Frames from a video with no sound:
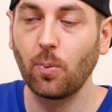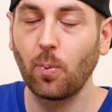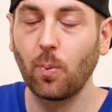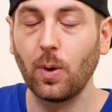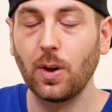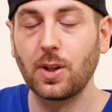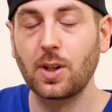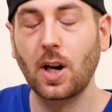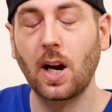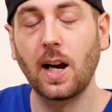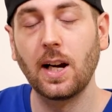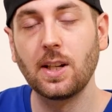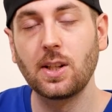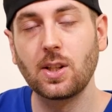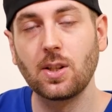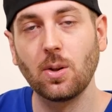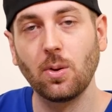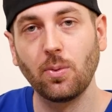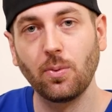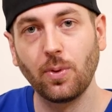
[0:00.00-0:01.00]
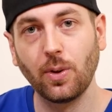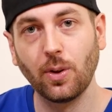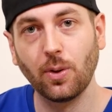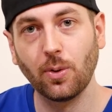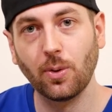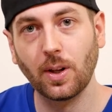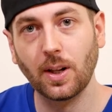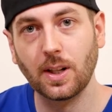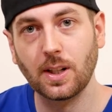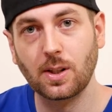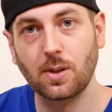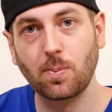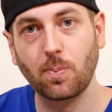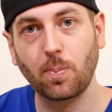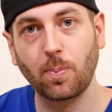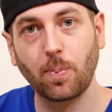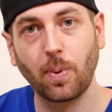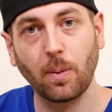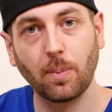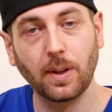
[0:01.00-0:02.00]
which I still view as
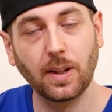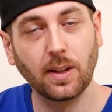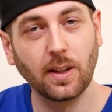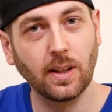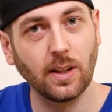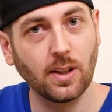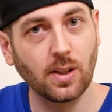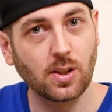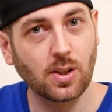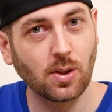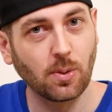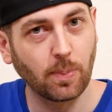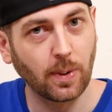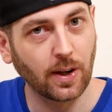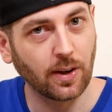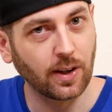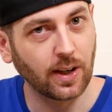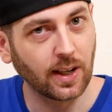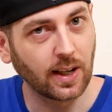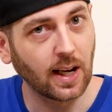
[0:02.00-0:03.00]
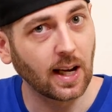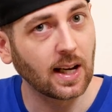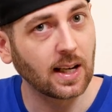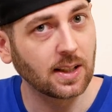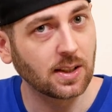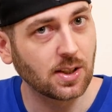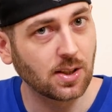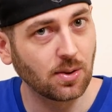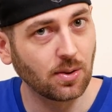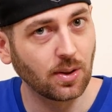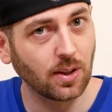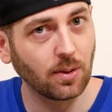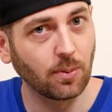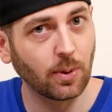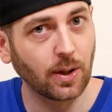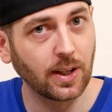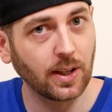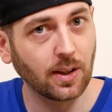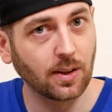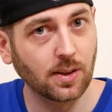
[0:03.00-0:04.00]
probably the superior card to the
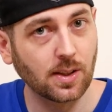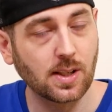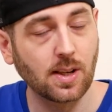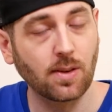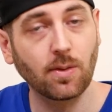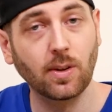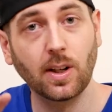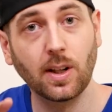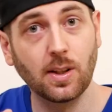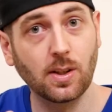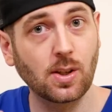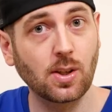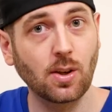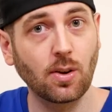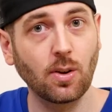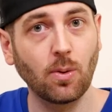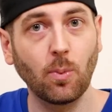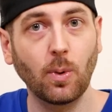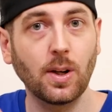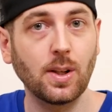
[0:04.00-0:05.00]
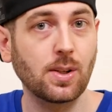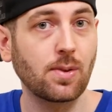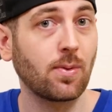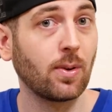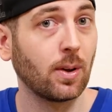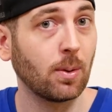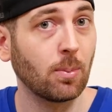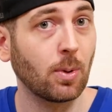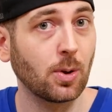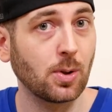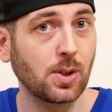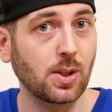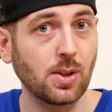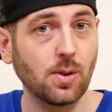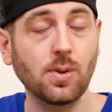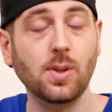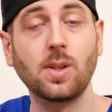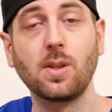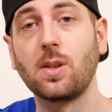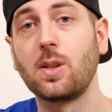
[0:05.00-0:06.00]
Radeon 7 in certain ways for the most
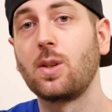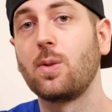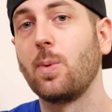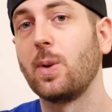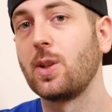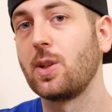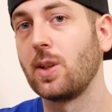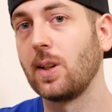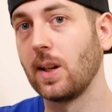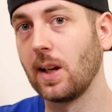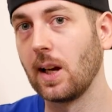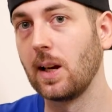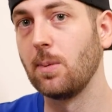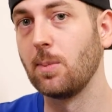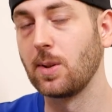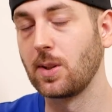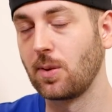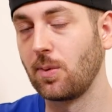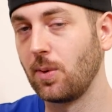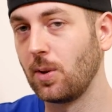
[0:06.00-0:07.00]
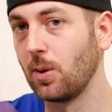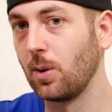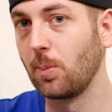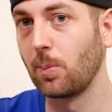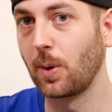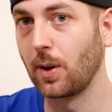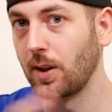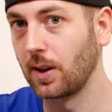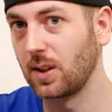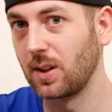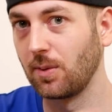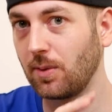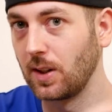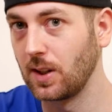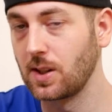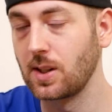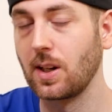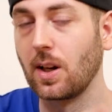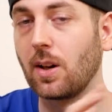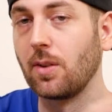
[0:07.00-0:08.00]
users, especially gamers. If you're doing productivity
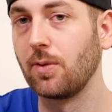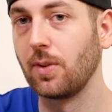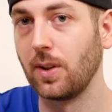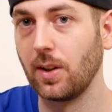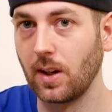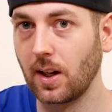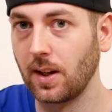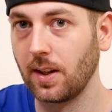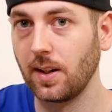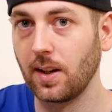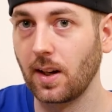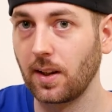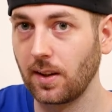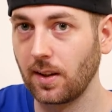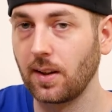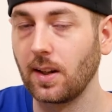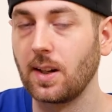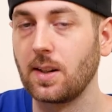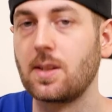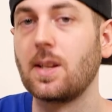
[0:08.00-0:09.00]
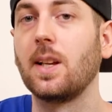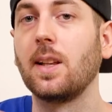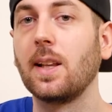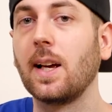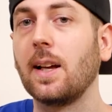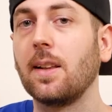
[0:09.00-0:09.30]
stuff and, and other things like